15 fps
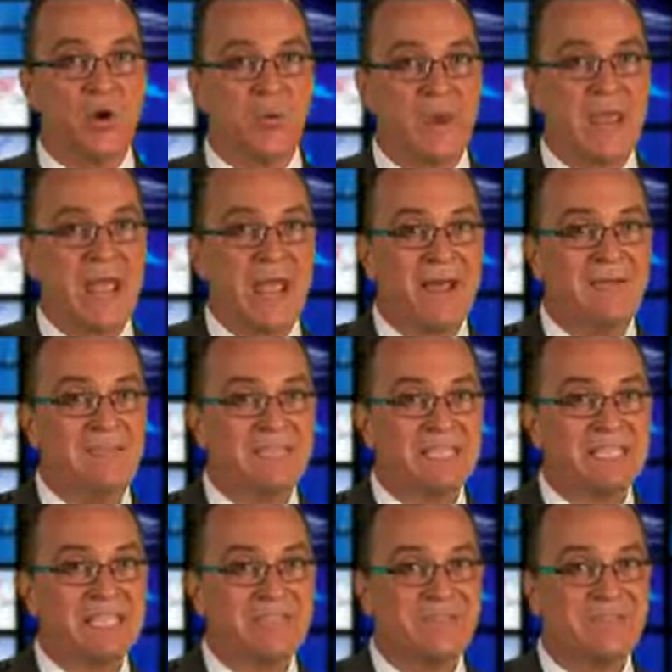we have
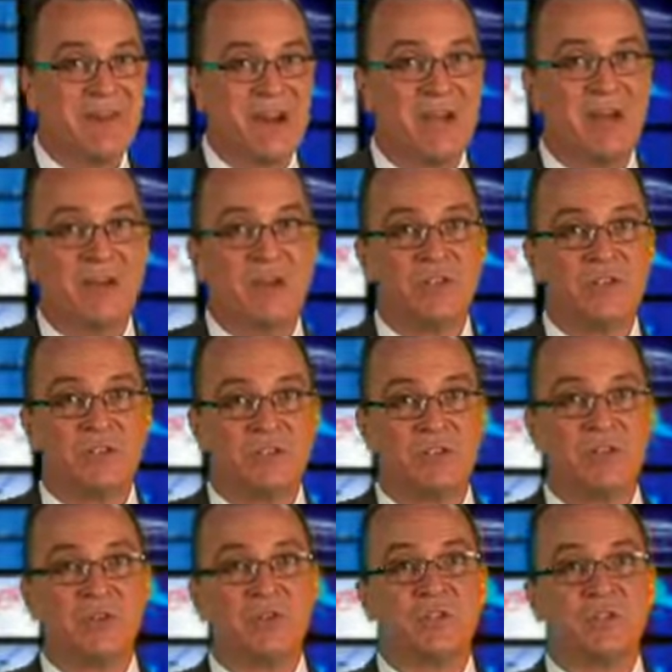this in the file that
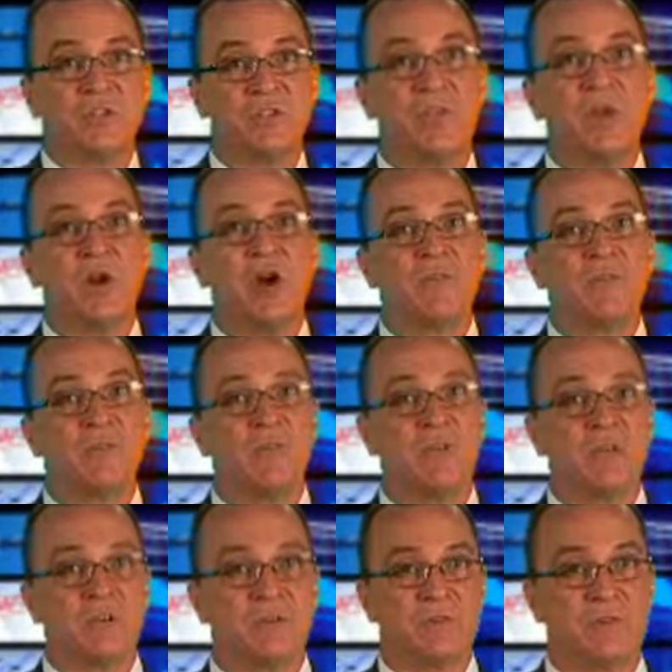shows that you've been offered
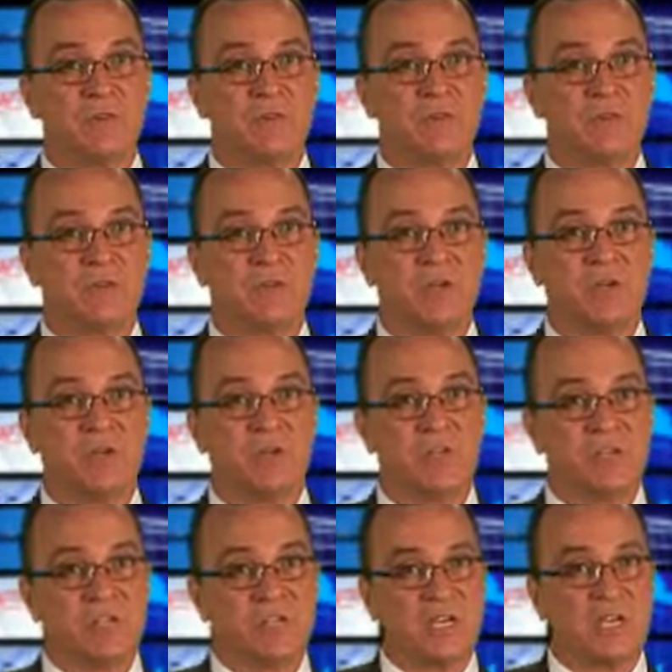the coverage.
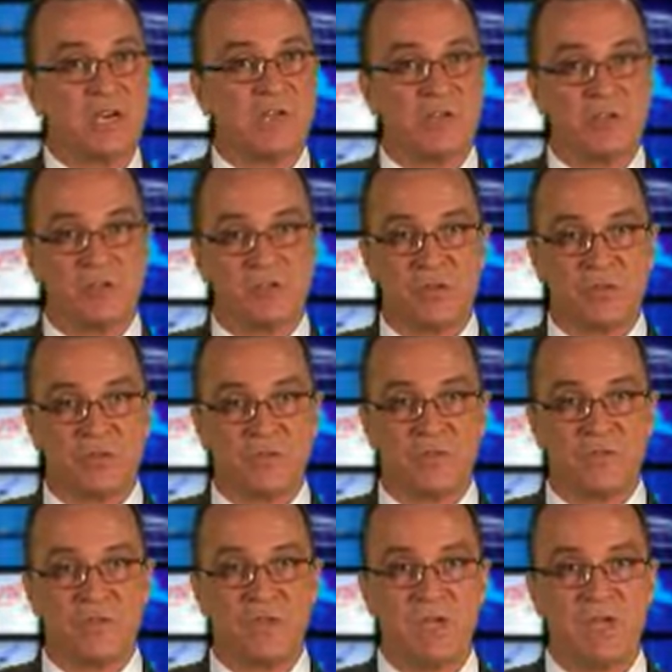This coverage is only
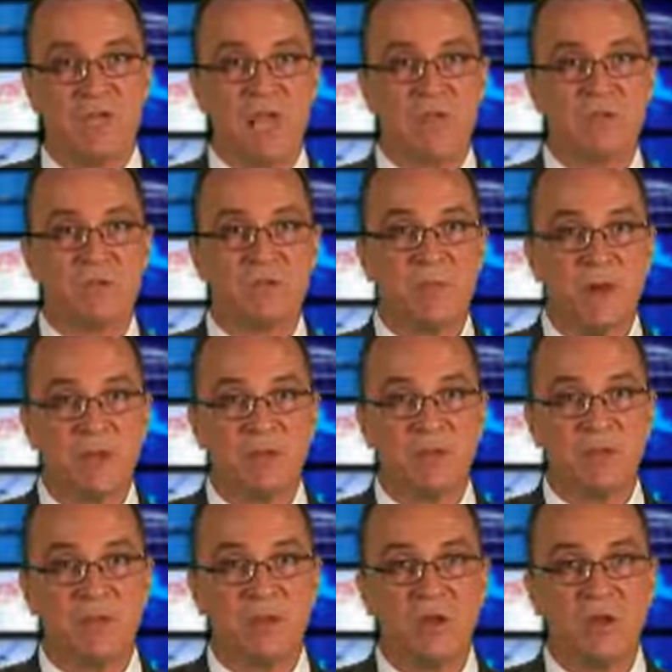$15 a month,